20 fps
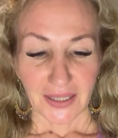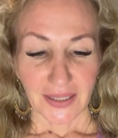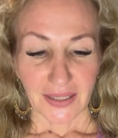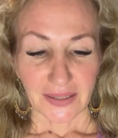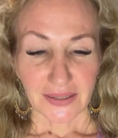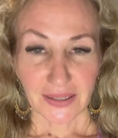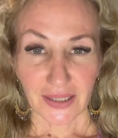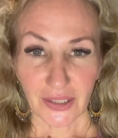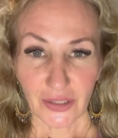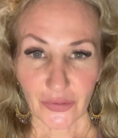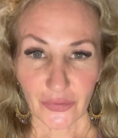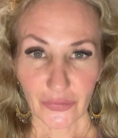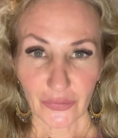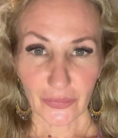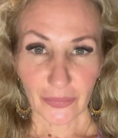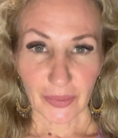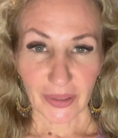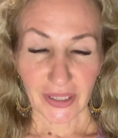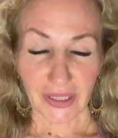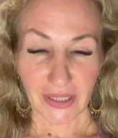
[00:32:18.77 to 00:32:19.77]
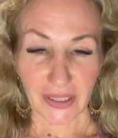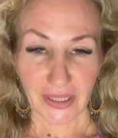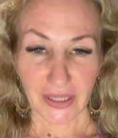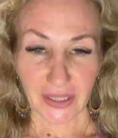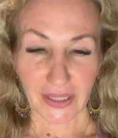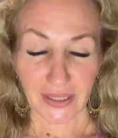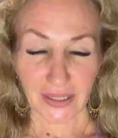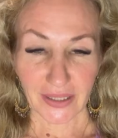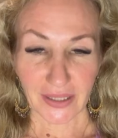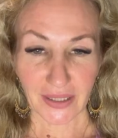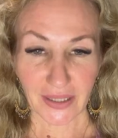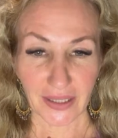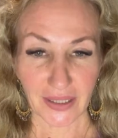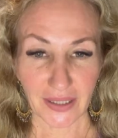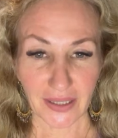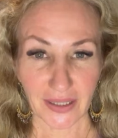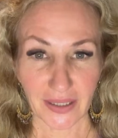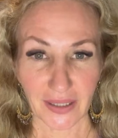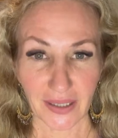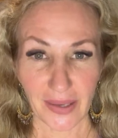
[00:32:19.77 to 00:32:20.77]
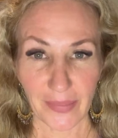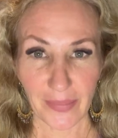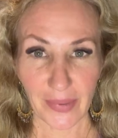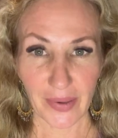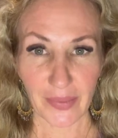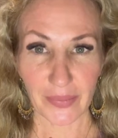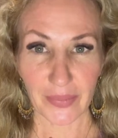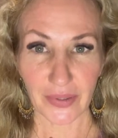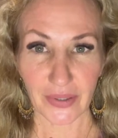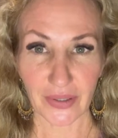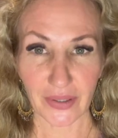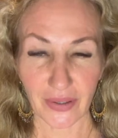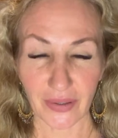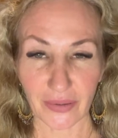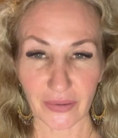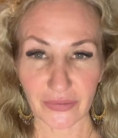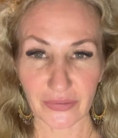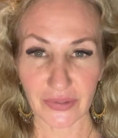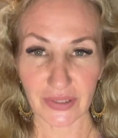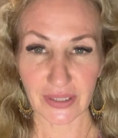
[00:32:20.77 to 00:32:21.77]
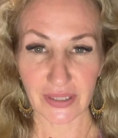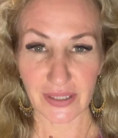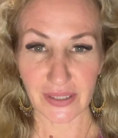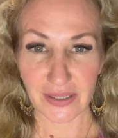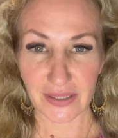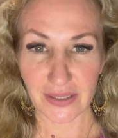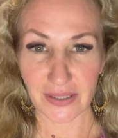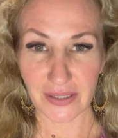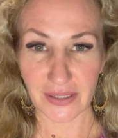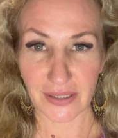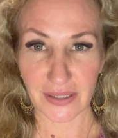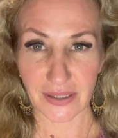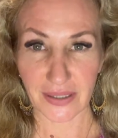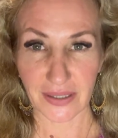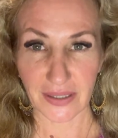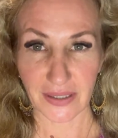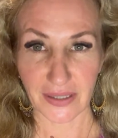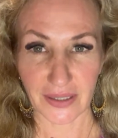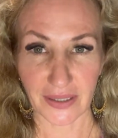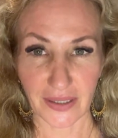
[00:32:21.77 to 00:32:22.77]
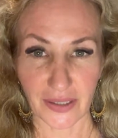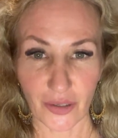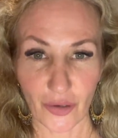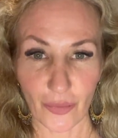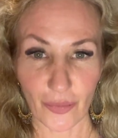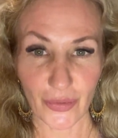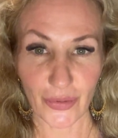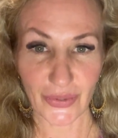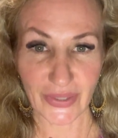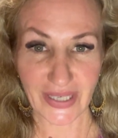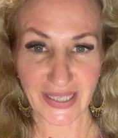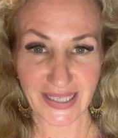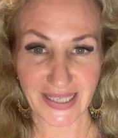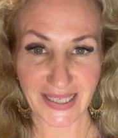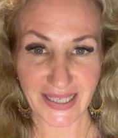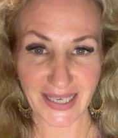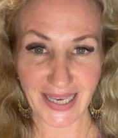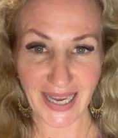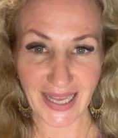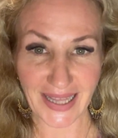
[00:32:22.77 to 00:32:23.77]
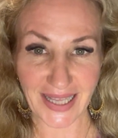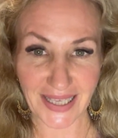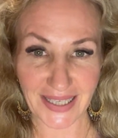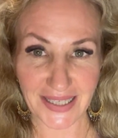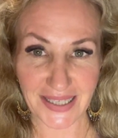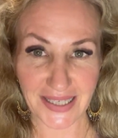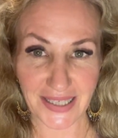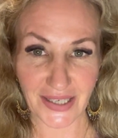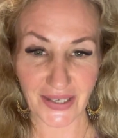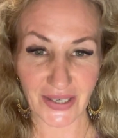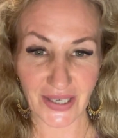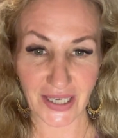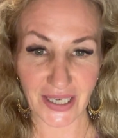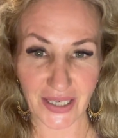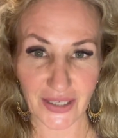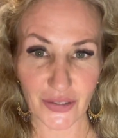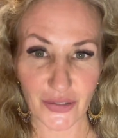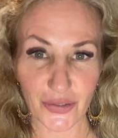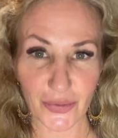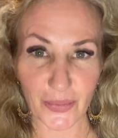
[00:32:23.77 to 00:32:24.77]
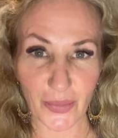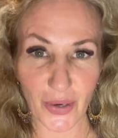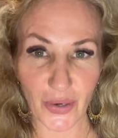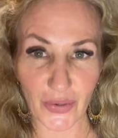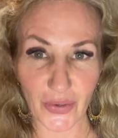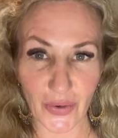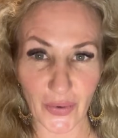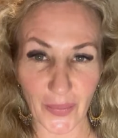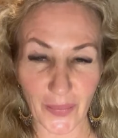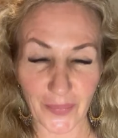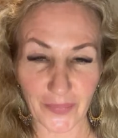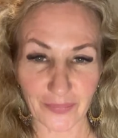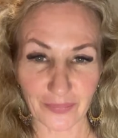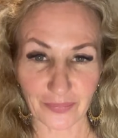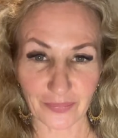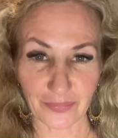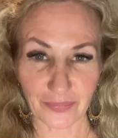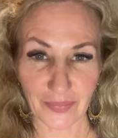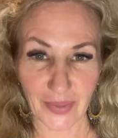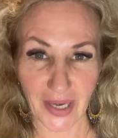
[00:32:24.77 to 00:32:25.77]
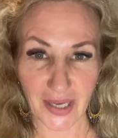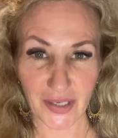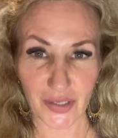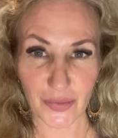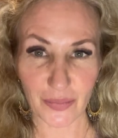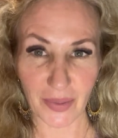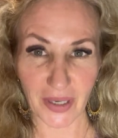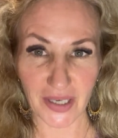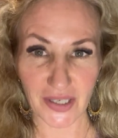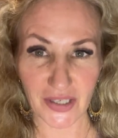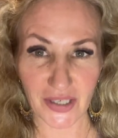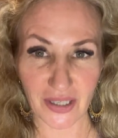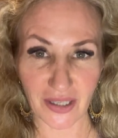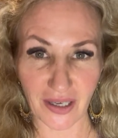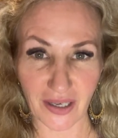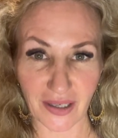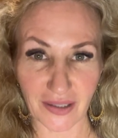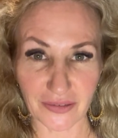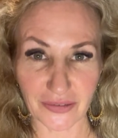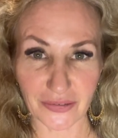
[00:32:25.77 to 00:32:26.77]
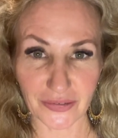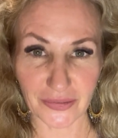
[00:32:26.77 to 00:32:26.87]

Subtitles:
Thank you for being a member of this community, and I'll see you here tomorrow. Much, much love.